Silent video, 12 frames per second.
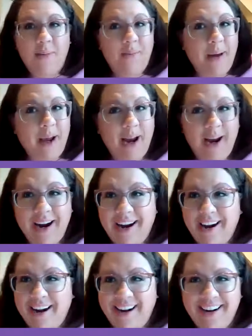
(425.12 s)
a
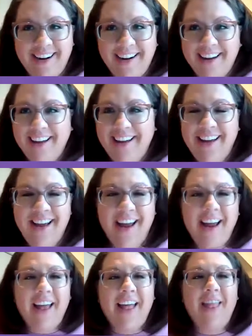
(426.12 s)
bear.
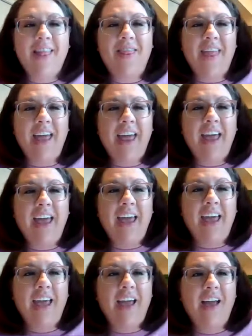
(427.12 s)

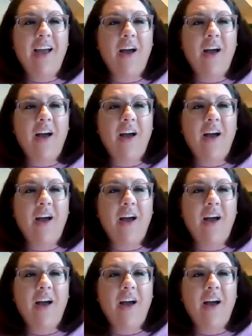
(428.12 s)
They